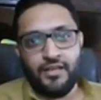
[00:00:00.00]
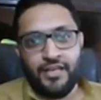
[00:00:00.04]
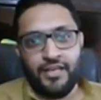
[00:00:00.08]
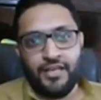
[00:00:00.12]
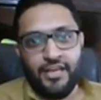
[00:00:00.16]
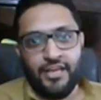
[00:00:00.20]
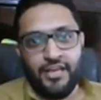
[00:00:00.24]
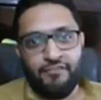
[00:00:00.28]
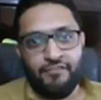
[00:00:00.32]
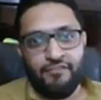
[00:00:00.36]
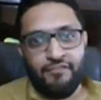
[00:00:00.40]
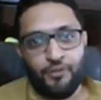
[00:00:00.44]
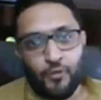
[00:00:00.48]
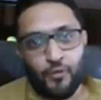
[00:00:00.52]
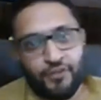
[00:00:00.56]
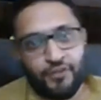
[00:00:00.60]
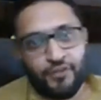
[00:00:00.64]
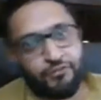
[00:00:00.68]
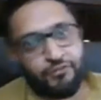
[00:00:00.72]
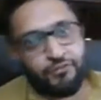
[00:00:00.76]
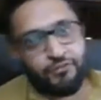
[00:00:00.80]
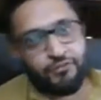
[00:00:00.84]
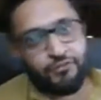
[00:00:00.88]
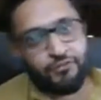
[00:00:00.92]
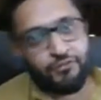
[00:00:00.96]
If you,
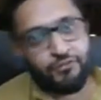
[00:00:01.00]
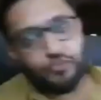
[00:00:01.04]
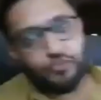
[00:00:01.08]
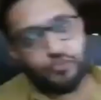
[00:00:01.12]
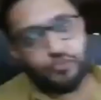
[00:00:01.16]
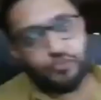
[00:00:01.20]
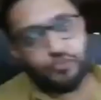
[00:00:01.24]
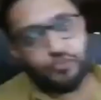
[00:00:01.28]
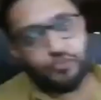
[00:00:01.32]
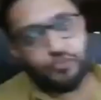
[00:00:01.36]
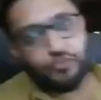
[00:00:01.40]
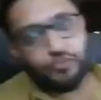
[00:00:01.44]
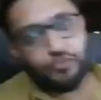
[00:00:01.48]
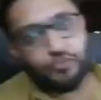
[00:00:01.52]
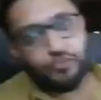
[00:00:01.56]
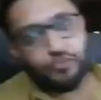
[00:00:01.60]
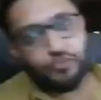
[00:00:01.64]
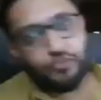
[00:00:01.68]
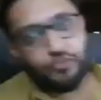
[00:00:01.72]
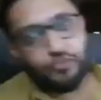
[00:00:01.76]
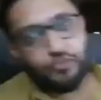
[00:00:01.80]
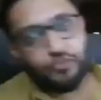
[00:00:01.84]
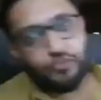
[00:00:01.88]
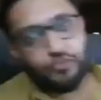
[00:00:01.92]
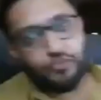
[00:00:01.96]
if you see the
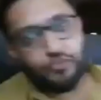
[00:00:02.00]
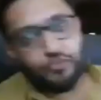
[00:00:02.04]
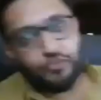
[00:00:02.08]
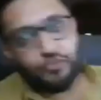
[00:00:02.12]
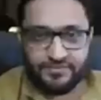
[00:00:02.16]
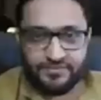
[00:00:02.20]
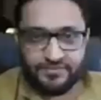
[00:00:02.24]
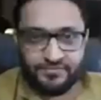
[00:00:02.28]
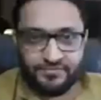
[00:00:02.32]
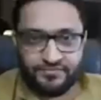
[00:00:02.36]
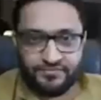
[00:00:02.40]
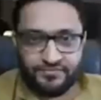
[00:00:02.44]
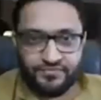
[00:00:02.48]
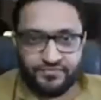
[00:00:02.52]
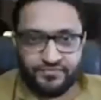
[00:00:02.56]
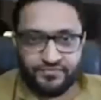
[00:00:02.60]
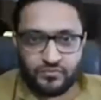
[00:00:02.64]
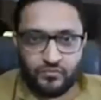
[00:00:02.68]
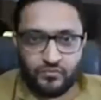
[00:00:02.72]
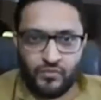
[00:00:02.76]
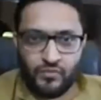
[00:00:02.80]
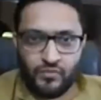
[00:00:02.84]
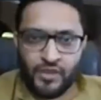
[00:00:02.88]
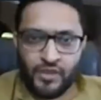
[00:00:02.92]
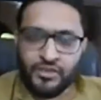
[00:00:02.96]
statistics,
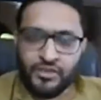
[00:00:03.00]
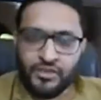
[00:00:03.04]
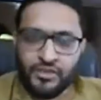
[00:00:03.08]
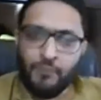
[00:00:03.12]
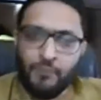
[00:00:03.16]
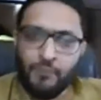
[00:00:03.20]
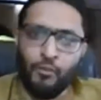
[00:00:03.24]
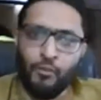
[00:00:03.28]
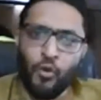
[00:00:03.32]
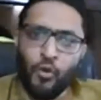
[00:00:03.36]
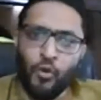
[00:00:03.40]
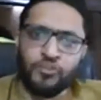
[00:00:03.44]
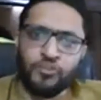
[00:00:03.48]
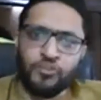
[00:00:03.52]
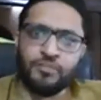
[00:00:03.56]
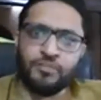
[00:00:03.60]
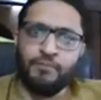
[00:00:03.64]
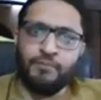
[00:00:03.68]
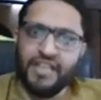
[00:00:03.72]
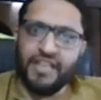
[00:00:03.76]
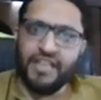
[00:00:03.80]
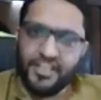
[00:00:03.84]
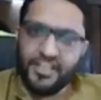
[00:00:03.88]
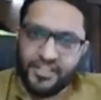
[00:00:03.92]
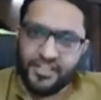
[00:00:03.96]
the most
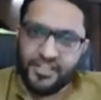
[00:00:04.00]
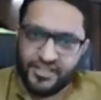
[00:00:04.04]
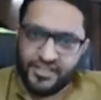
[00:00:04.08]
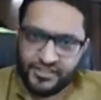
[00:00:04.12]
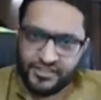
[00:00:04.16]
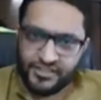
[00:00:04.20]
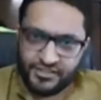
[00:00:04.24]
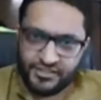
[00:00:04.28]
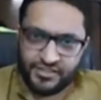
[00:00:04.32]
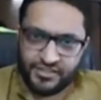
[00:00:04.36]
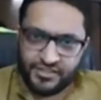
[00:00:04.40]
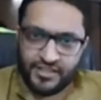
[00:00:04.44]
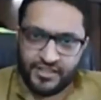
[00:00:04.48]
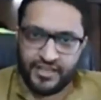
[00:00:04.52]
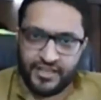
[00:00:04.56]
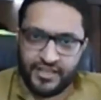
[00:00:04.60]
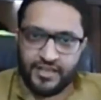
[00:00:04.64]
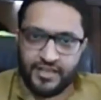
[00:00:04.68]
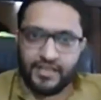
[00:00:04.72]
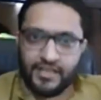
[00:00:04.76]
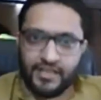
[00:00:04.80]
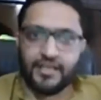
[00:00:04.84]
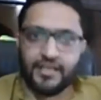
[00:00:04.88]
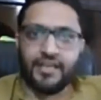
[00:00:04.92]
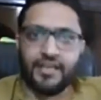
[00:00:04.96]
billionaires
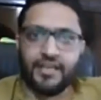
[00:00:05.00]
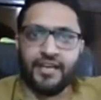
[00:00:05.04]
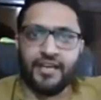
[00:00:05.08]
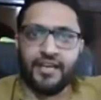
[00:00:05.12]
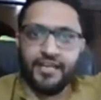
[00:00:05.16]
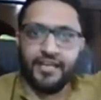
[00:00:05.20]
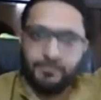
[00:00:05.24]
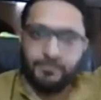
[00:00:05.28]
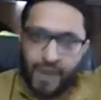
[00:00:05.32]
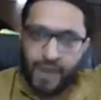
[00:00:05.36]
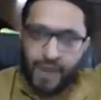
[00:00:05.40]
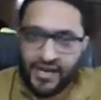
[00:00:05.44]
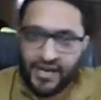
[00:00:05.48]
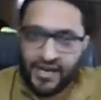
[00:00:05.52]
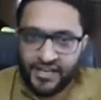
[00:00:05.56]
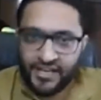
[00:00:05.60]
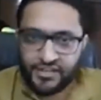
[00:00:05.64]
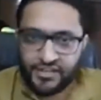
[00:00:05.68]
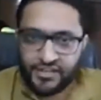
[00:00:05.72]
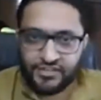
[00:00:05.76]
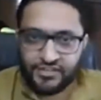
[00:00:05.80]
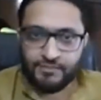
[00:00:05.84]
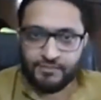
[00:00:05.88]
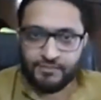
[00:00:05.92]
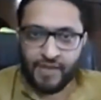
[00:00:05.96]
in
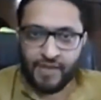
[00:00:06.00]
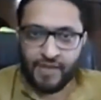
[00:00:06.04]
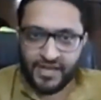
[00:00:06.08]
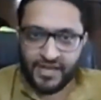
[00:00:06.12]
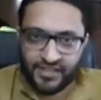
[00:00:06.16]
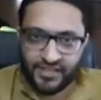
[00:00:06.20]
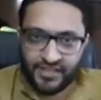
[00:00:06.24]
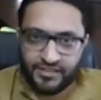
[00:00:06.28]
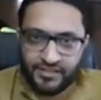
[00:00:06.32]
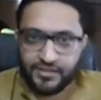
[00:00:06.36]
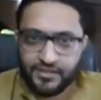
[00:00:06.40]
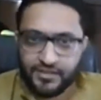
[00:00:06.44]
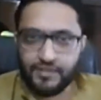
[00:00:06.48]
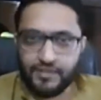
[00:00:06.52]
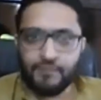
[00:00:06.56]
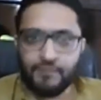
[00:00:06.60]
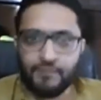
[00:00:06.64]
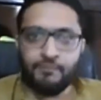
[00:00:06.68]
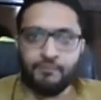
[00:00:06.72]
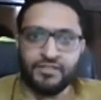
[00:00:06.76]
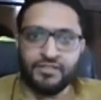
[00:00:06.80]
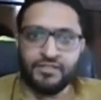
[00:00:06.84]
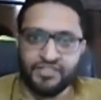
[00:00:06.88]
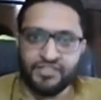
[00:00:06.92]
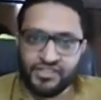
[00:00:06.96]
markets, market
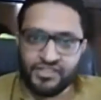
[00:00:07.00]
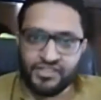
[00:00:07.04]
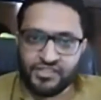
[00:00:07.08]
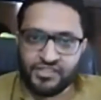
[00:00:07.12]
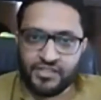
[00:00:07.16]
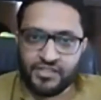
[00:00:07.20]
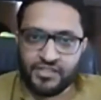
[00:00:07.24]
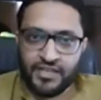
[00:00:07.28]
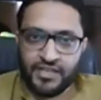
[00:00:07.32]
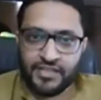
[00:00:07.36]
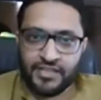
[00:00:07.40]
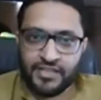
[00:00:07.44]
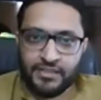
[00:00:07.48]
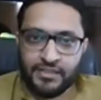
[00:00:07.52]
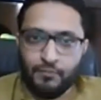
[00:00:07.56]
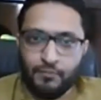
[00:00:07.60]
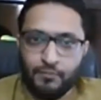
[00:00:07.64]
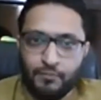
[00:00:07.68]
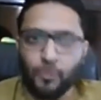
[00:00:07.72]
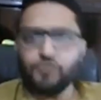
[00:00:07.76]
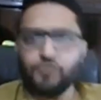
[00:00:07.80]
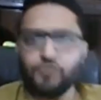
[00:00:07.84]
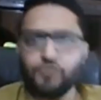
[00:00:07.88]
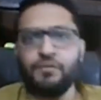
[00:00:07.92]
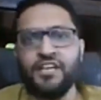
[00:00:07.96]
business, the
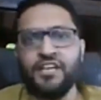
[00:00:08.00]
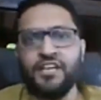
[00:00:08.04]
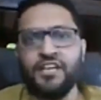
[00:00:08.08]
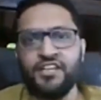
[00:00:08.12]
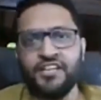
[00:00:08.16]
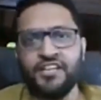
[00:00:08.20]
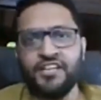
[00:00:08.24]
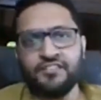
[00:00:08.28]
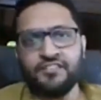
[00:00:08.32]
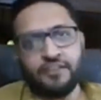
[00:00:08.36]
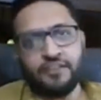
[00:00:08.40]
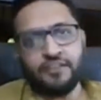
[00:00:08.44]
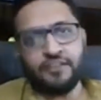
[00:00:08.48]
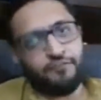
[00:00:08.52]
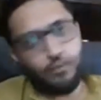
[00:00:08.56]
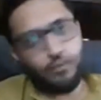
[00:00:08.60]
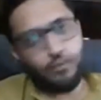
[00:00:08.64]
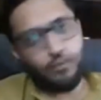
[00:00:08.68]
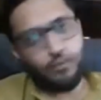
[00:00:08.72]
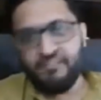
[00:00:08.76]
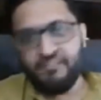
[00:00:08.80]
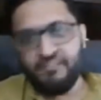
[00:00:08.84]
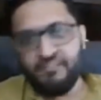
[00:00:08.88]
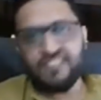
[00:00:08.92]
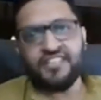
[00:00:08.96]
most billionaires come
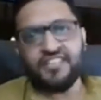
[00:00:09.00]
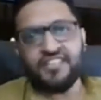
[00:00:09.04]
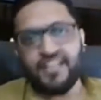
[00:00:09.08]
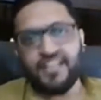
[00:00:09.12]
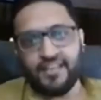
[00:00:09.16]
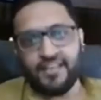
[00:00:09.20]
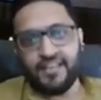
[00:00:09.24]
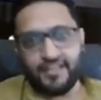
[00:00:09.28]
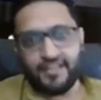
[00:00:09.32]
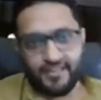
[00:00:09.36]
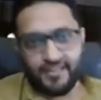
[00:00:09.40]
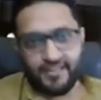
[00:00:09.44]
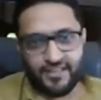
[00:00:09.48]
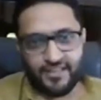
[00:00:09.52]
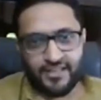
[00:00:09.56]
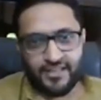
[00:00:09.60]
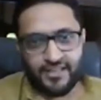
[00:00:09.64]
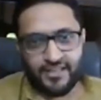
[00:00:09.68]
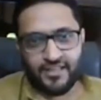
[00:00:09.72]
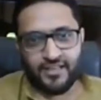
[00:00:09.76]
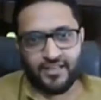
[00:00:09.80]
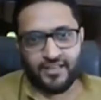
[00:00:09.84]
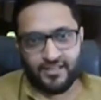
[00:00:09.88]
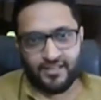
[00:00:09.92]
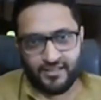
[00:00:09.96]
from investing,
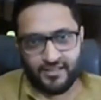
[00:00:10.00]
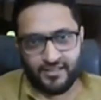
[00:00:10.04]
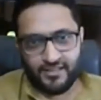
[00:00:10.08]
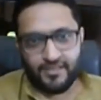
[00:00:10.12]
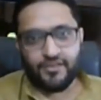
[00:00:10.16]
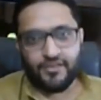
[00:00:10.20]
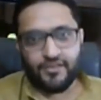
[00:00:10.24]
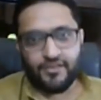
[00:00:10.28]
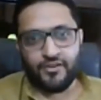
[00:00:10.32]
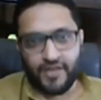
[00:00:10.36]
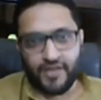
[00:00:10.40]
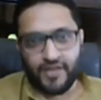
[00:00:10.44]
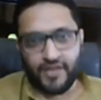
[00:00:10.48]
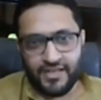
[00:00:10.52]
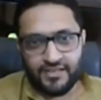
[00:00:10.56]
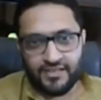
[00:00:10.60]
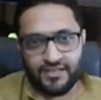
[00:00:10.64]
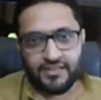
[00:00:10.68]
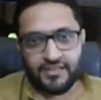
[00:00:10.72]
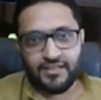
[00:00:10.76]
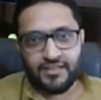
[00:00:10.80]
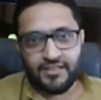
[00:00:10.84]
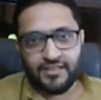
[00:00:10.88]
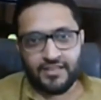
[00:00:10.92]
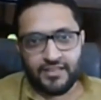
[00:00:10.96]

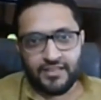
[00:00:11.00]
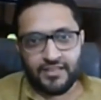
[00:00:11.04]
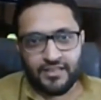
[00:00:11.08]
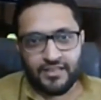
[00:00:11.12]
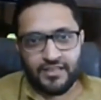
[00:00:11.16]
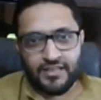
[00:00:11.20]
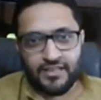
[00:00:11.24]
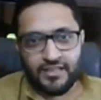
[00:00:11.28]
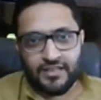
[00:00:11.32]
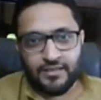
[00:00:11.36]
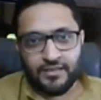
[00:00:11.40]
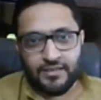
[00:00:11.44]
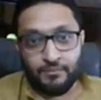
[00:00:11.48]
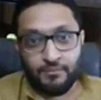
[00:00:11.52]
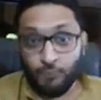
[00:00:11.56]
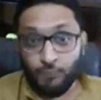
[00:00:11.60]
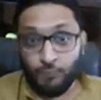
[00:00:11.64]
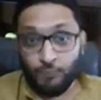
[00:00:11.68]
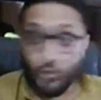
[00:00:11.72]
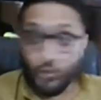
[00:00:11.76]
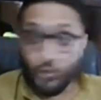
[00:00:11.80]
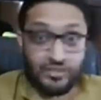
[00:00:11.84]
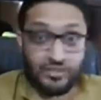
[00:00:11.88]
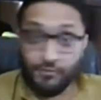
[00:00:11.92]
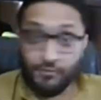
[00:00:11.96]
right?
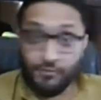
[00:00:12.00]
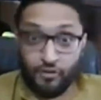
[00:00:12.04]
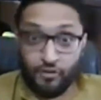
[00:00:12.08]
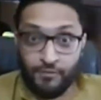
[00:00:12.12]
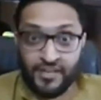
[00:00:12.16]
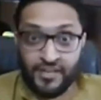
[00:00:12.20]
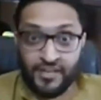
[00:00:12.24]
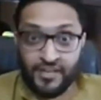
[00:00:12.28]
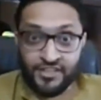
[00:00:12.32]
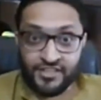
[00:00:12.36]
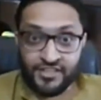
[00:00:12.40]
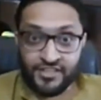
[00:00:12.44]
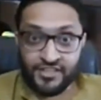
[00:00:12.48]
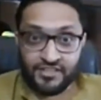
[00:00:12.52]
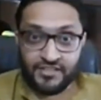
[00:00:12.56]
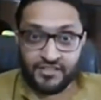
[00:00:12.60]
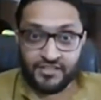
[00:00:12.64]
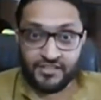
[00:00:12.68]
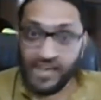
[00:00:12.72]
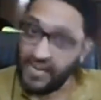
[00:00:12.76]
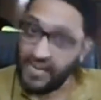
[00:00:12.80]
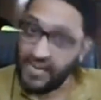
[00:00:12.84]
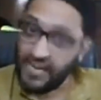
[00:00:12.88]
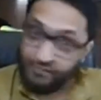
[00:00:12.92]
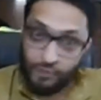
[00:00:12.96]
Most number of billionaires
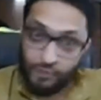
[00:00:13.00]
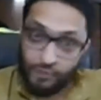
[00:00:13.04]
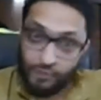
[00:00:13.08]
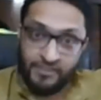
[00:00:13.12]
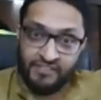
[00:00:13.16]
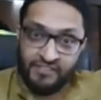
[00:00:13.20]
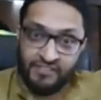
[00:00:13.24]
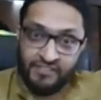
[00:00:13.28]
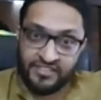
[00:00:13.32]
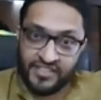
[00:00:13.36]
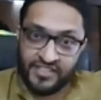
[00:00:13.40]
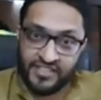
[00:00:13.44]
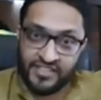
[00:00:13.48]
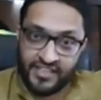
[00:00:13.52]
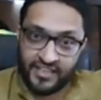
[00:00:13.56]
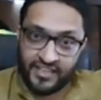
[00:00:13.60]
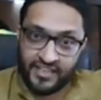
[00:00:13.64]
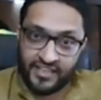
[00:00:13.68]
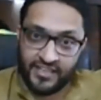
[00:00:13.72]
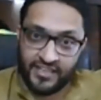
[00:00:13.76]
are from investing.